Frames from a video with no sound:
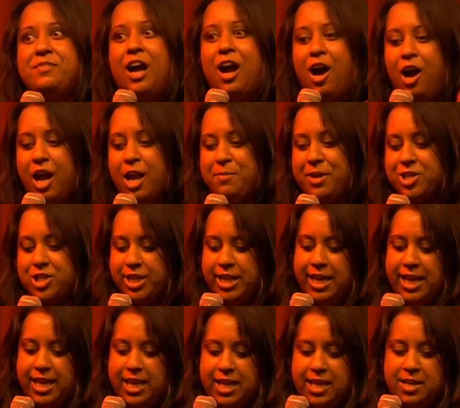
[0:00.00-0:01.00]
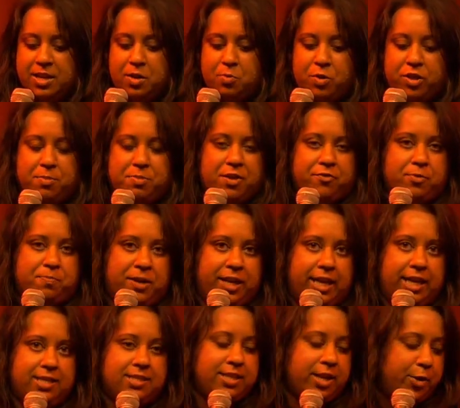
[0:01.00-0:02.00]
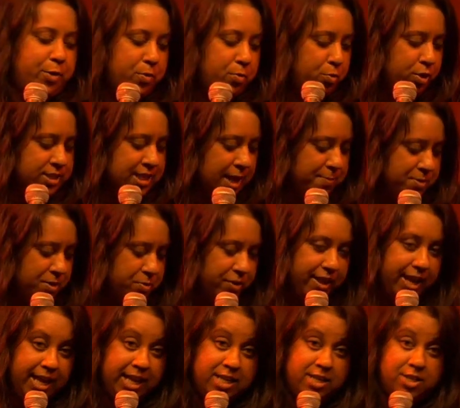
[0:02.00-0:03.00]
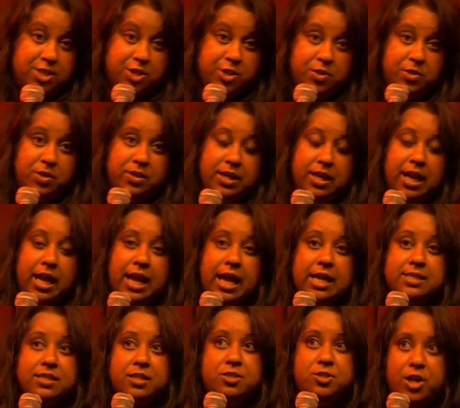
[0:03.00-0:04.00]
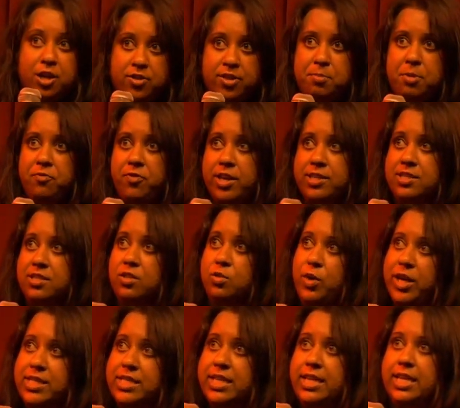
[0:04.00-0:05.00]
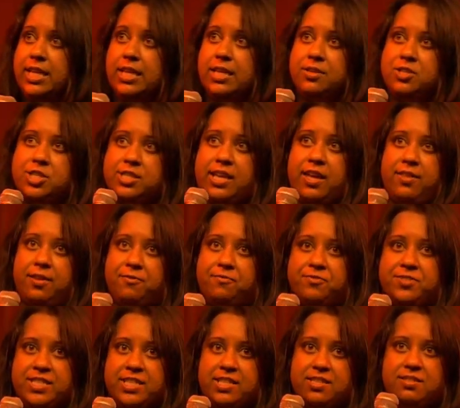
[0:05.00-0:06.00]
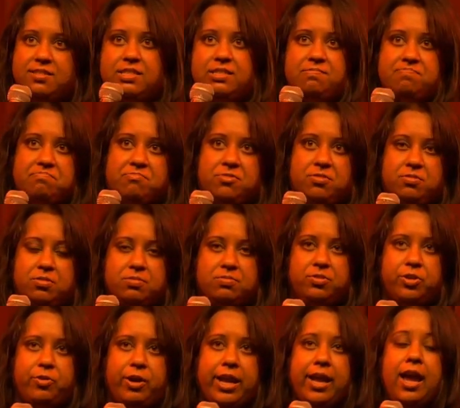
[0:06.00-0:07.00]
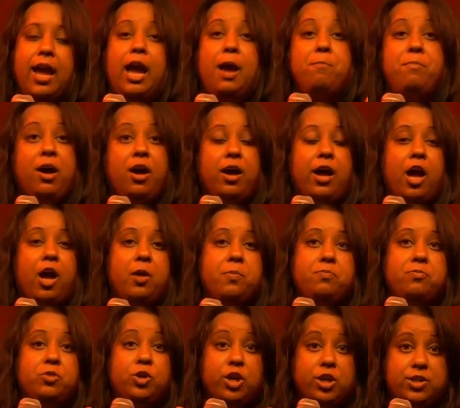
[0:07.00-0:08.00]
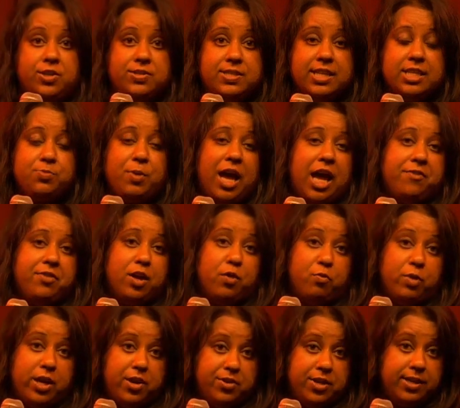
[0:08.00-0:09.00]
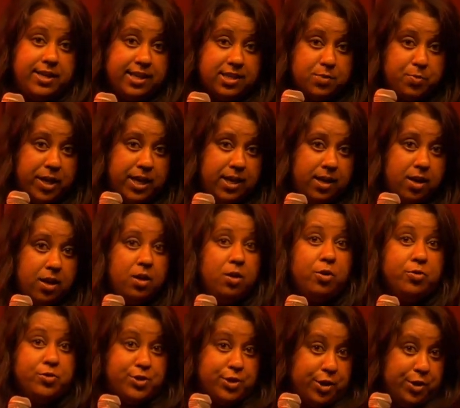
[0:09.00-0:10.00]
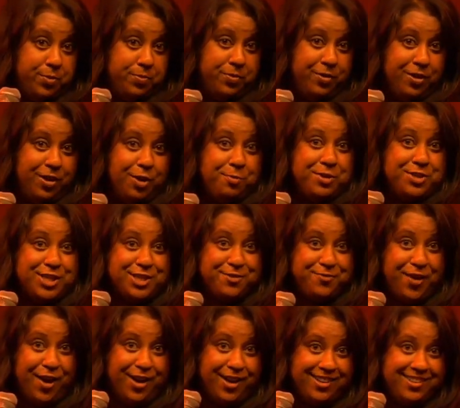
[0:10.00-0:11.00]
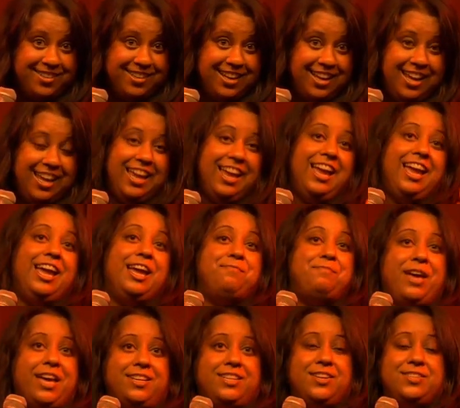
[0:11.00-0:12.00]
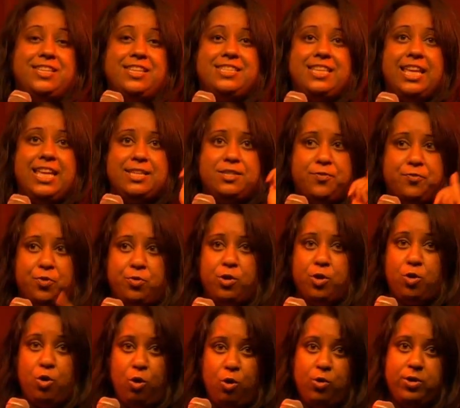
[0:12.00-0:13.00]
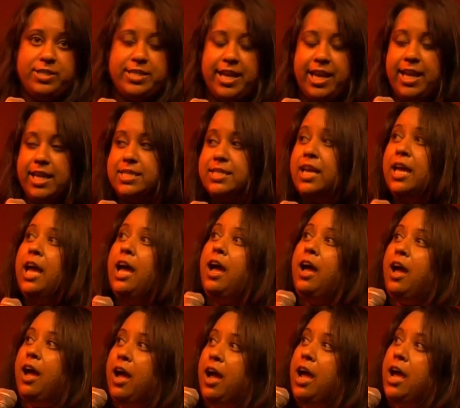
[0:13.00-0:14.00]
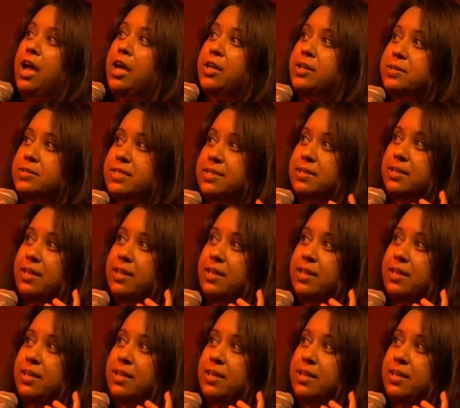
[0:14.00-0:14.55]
I'm actually here with a bit of a plea. So what's happened with that Hindu is I don't think we're invited to the wedding. I just get that sense. Not great. But the good news is we're having a reunion next week on Zoom, which is fun. Bad news is it is for a court date, because